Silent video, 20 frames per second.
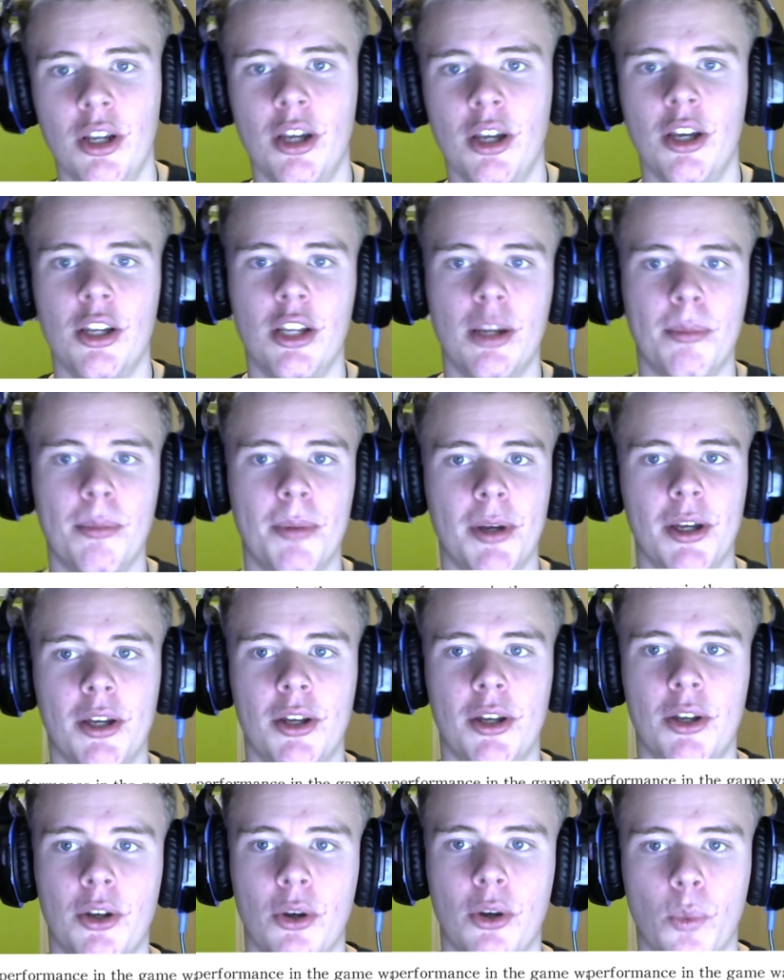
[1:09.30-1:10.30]
number
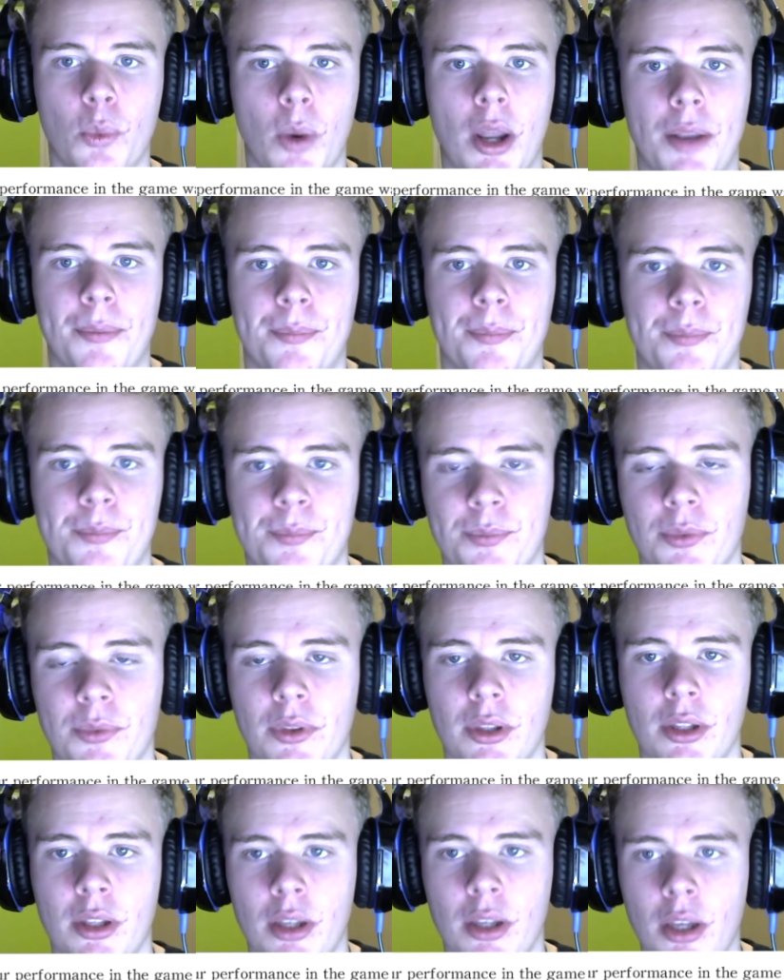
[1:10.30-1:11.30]
1.
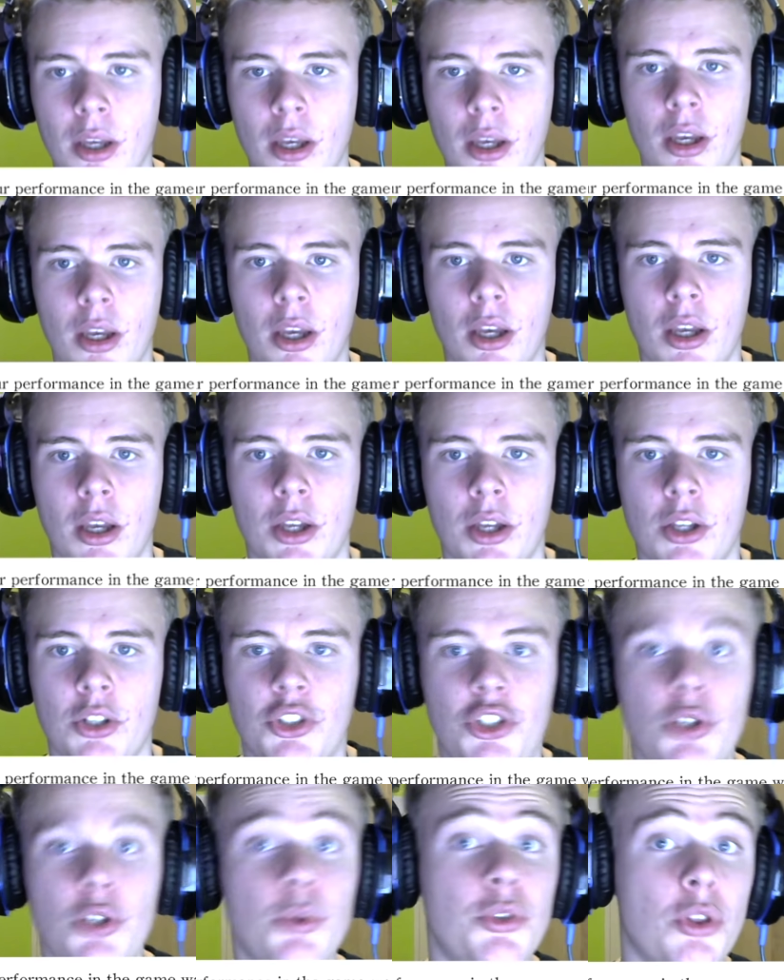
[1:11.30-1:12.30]

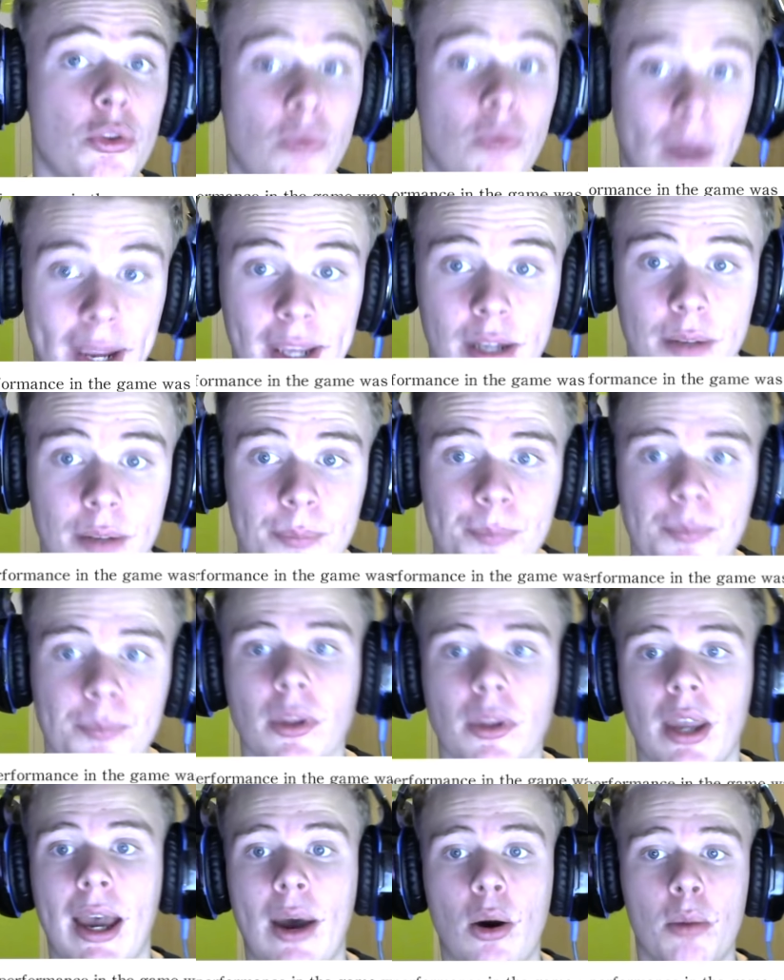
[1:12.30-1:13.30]
Due to the rain,
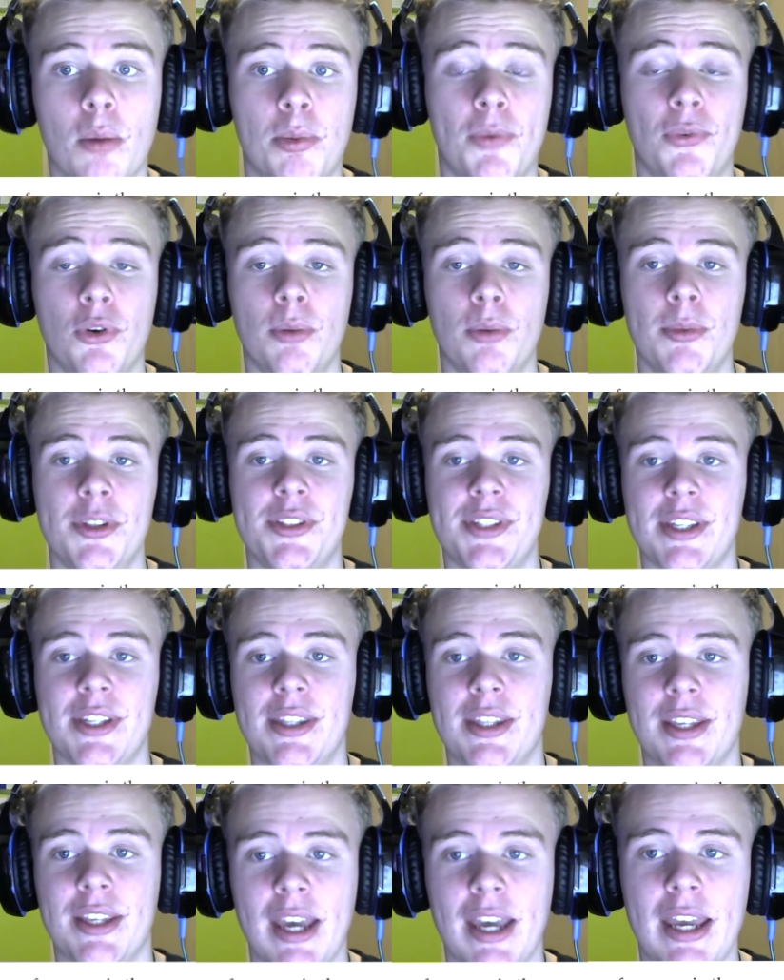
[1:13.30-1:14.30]
our performance in
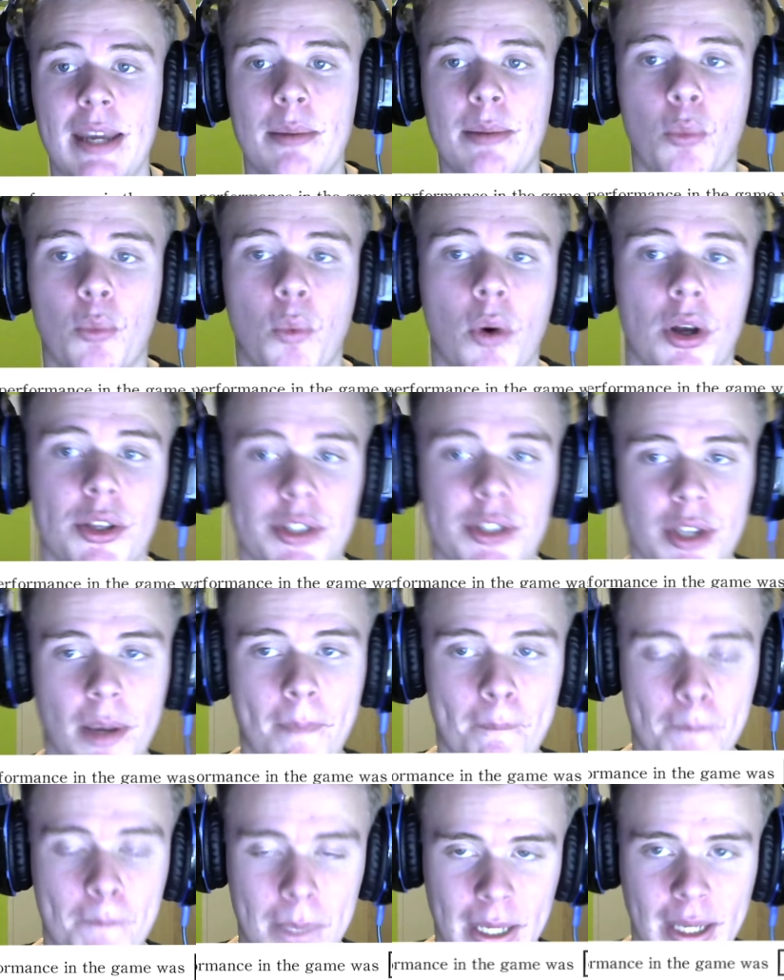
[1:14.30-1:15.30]
the game was
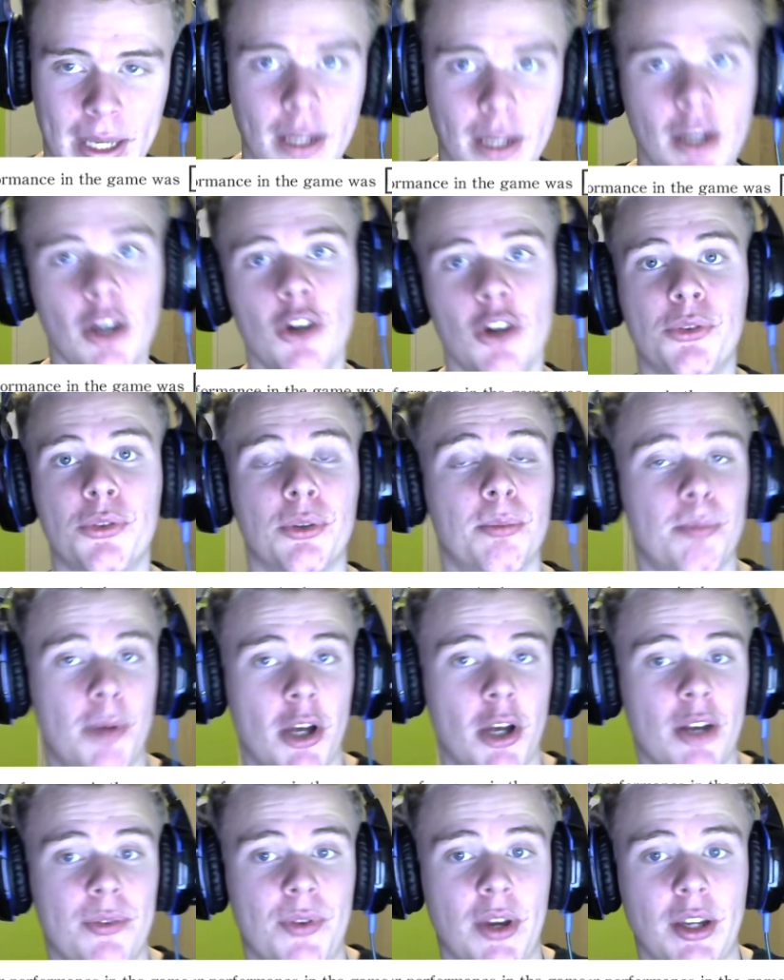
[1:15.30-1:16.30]
blank from
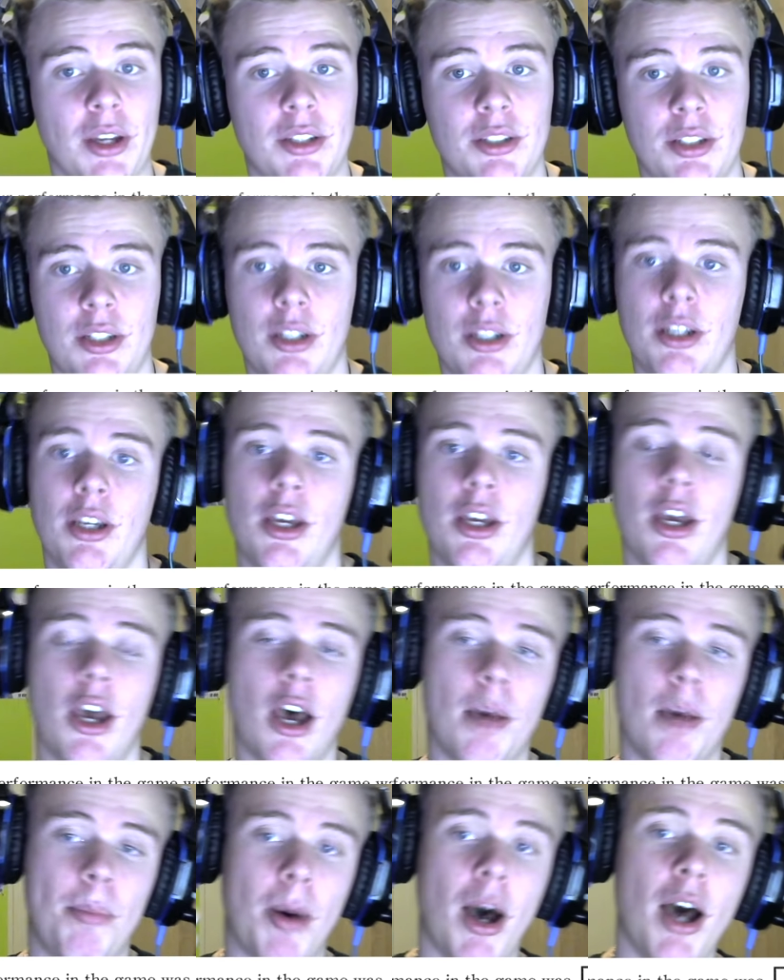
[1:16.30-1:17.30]
perfect.
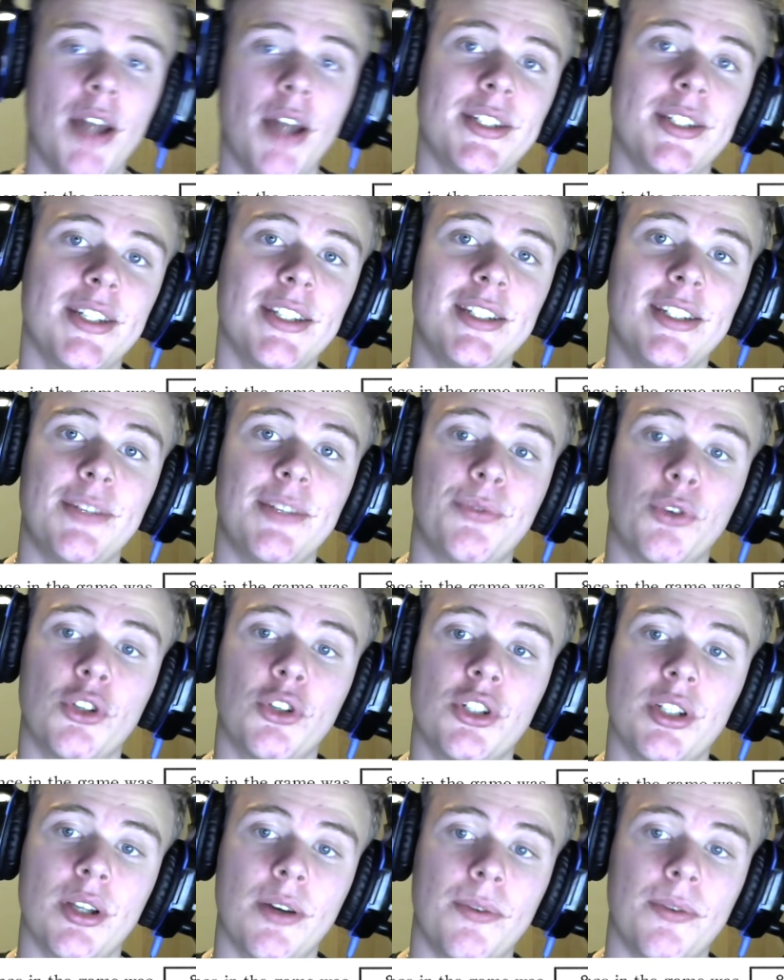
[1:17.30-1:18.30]
Apart,
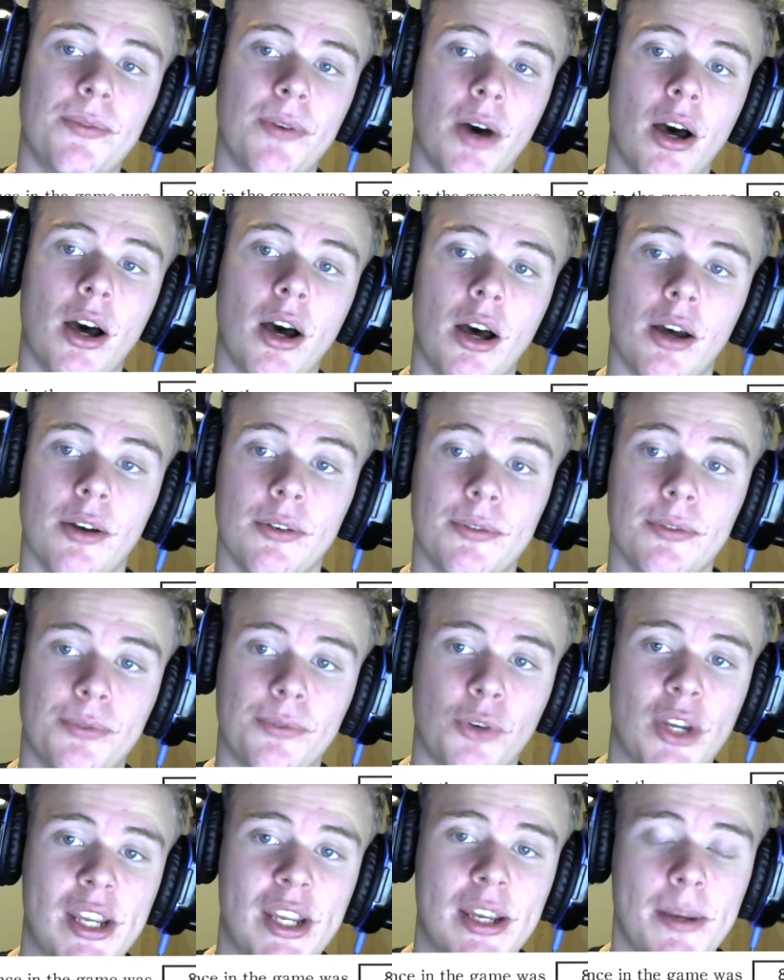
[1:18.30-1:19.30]
different, far, free.